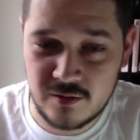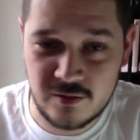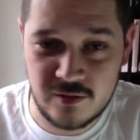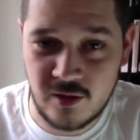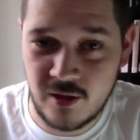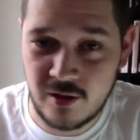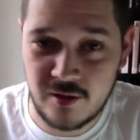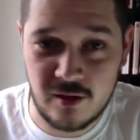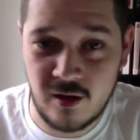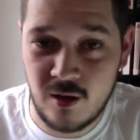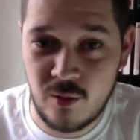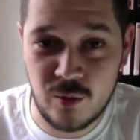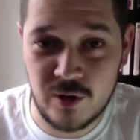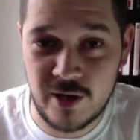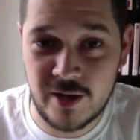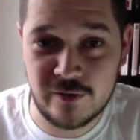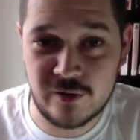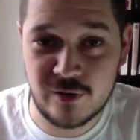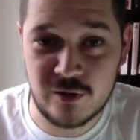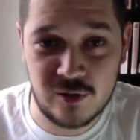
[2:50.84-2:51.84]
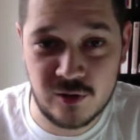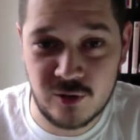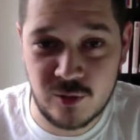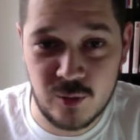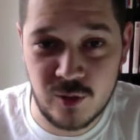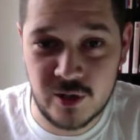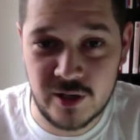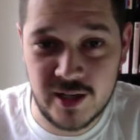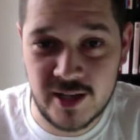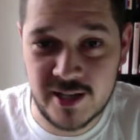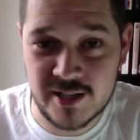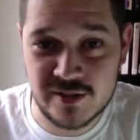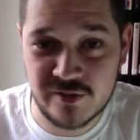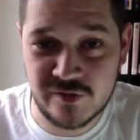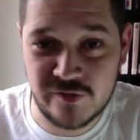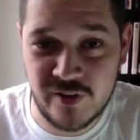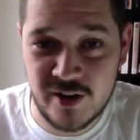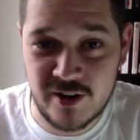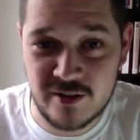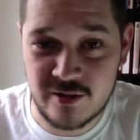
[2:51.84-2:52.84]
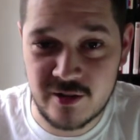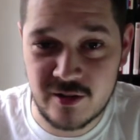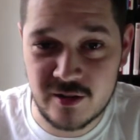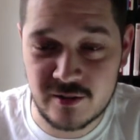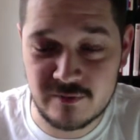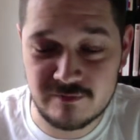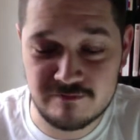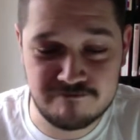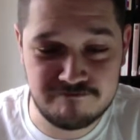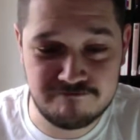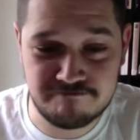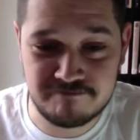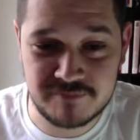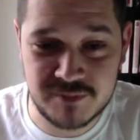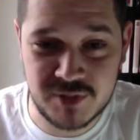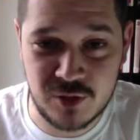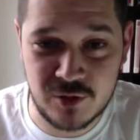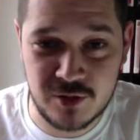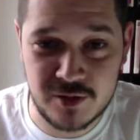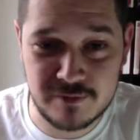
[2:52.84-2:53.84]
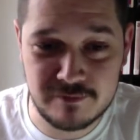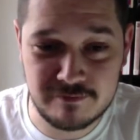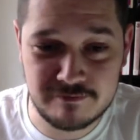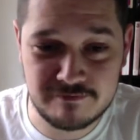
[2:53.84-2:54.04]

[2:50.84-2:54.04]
I wouldn't have a clue what it is in Fahrenheit, sorry.